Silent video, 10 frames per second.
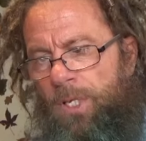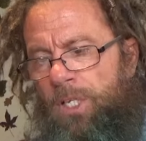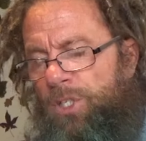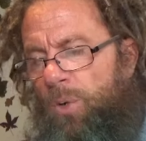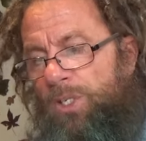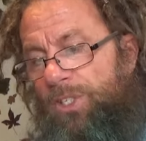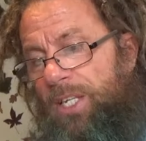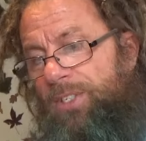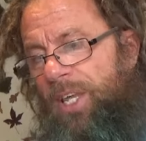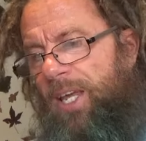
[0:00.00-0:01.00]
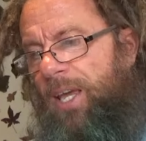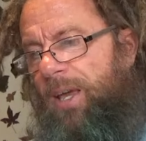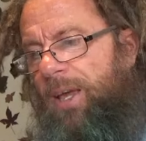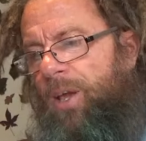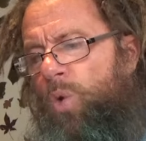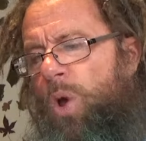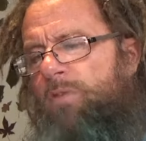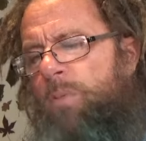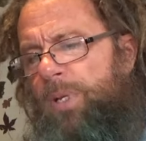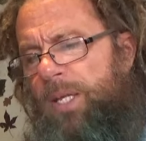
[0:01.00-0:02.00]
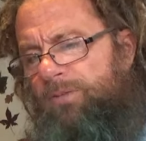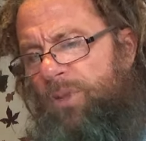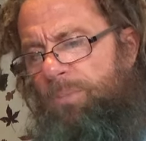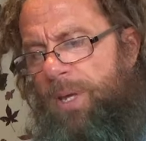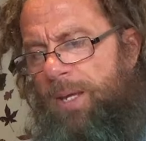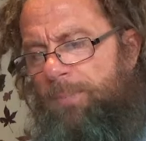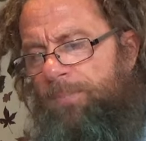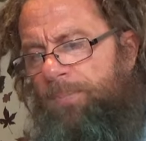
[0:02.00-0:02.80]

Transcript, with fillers: So he says here, Whoever believes in me